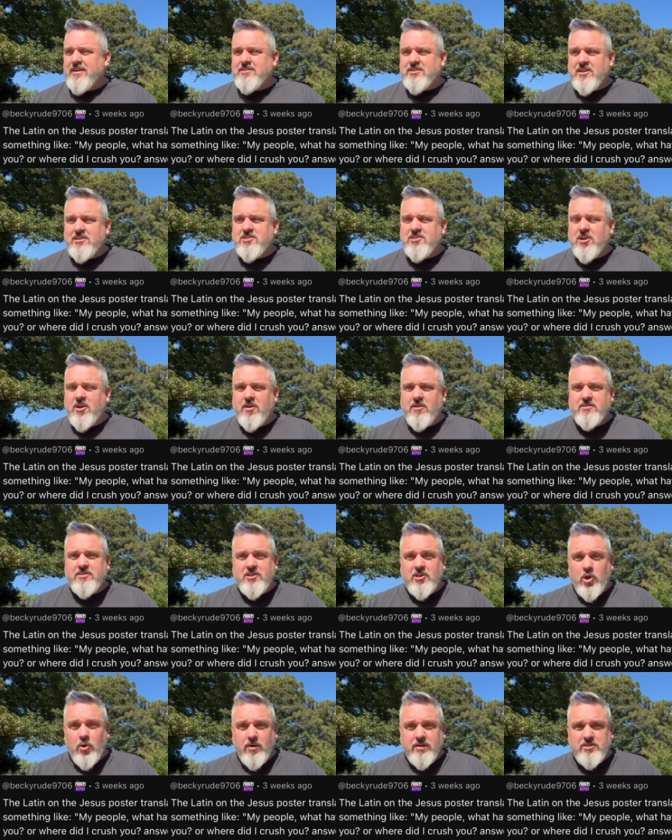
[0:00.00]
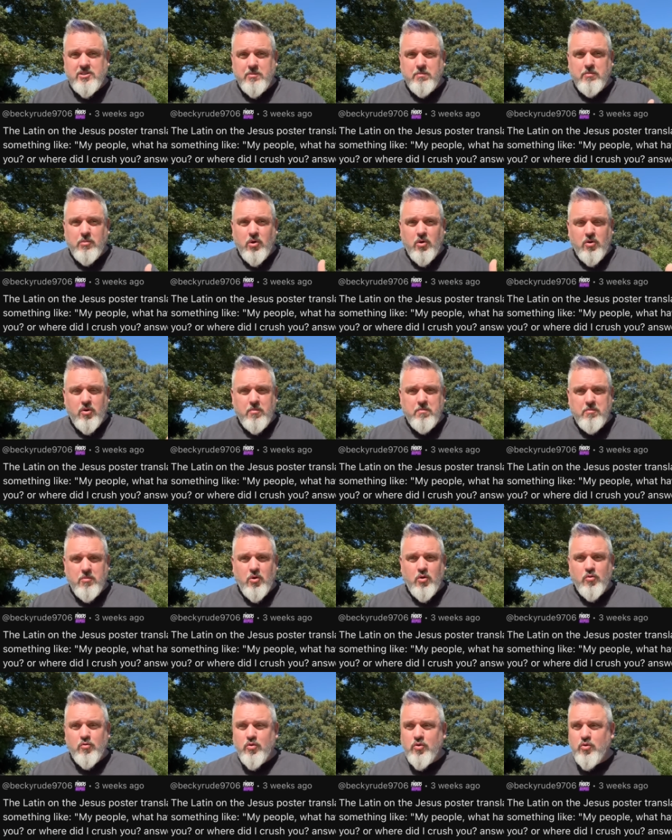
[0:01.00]
I started to go into more and
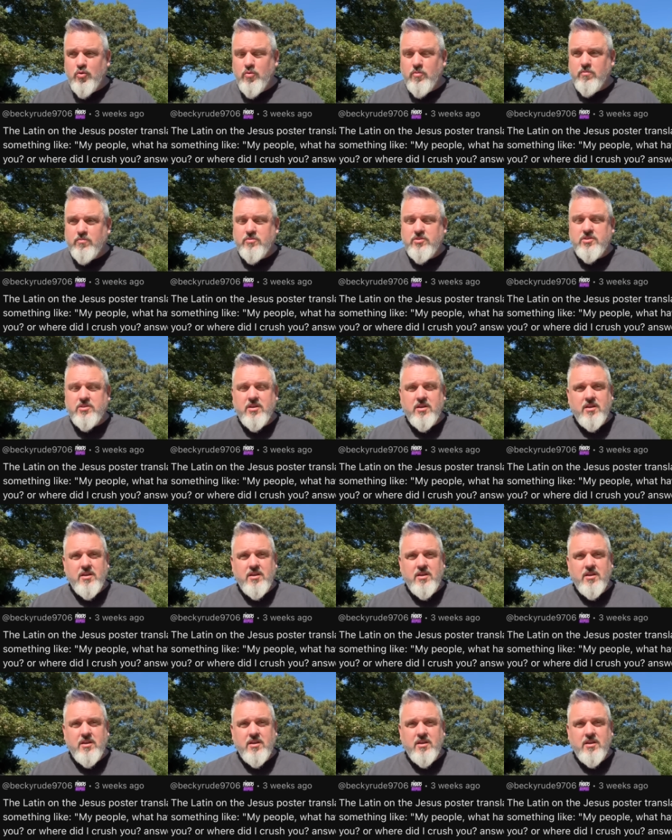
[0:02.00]
more rooms,